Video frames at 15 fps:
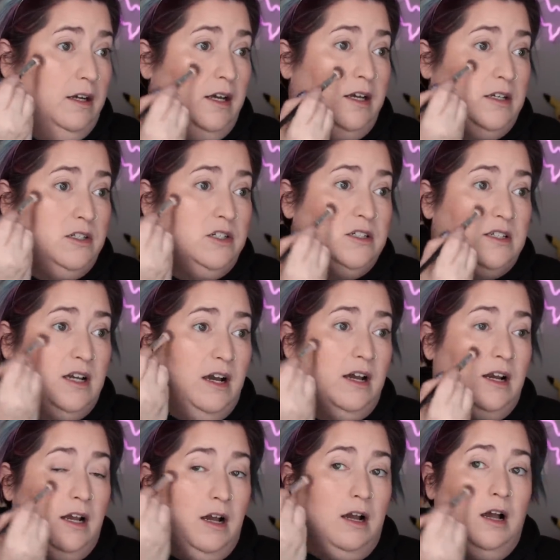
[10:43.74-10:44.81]
and just
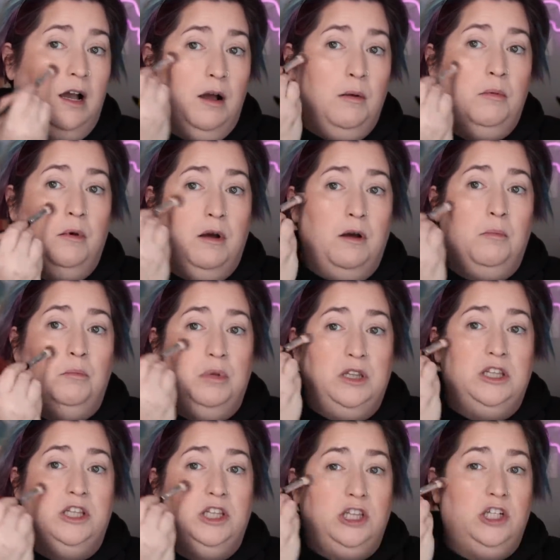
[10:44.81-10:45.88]
kind of
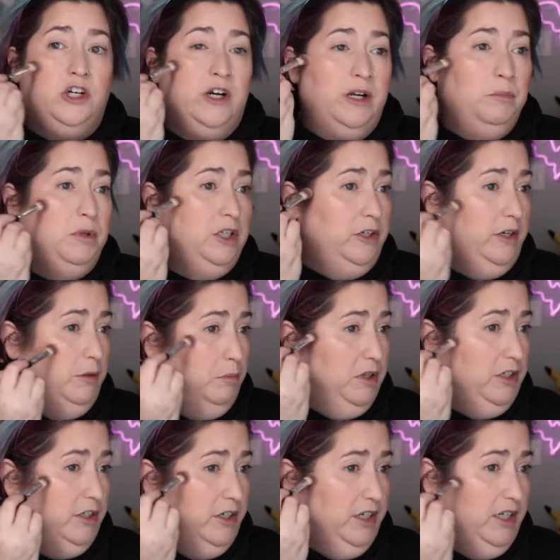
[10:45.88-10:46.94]
blurry, blurry,
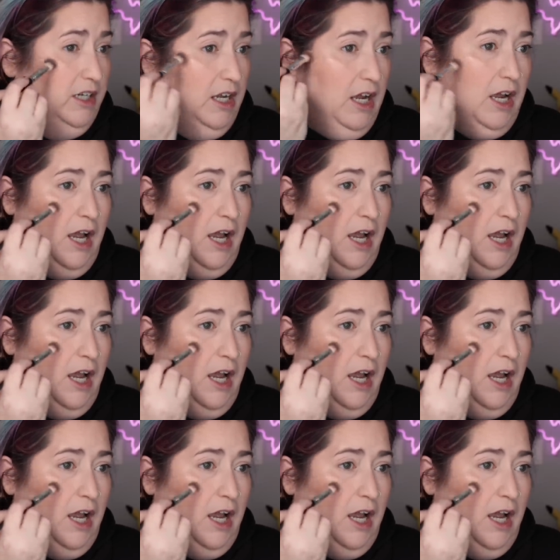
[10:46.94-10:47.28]
blurry.